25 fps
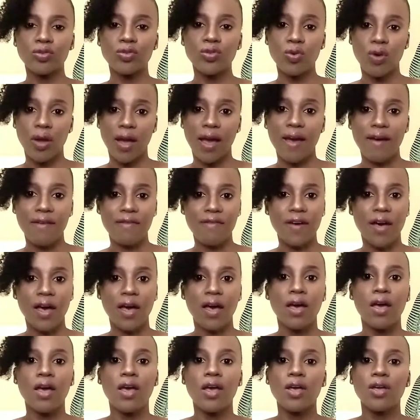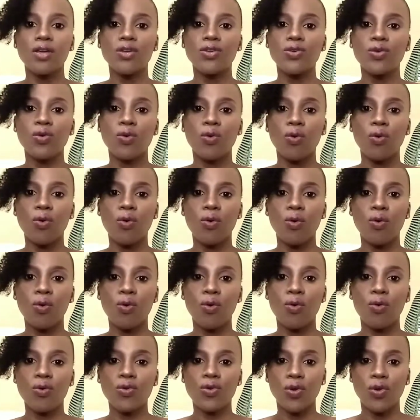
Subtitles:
to cover your